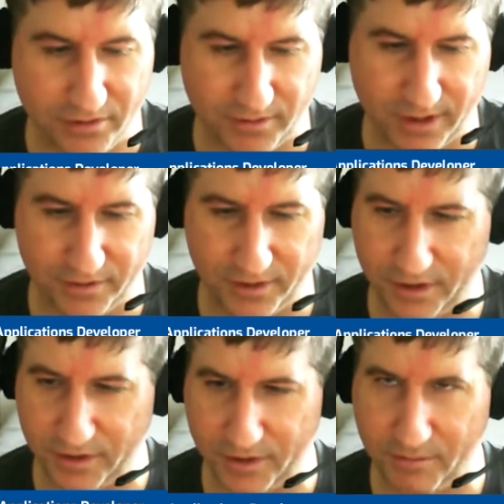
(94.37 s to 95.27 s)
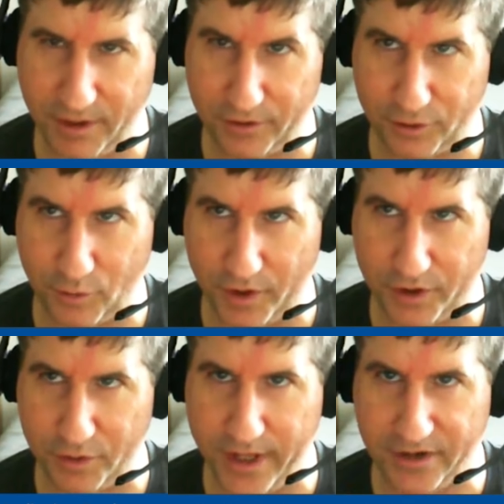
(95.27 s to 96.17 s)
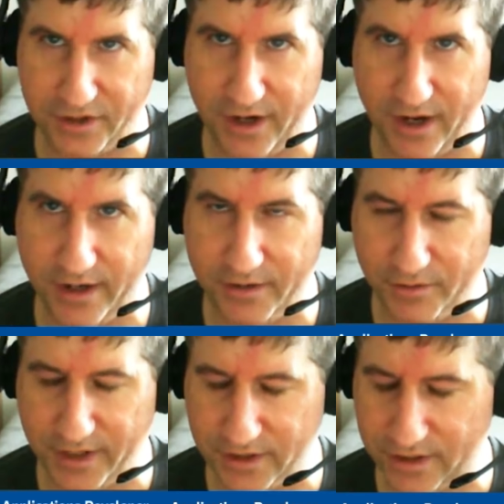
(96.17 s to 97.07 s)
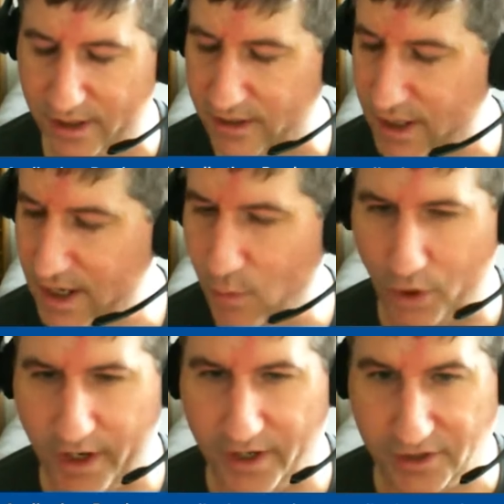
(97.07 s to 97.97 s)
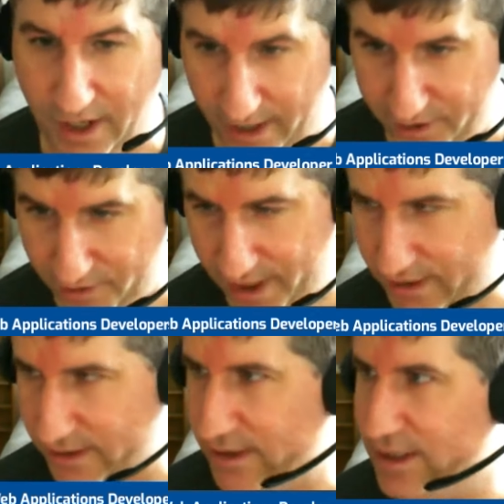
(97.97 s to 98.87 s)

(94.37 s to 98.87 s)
around about 2009, 2010, working as a contractor.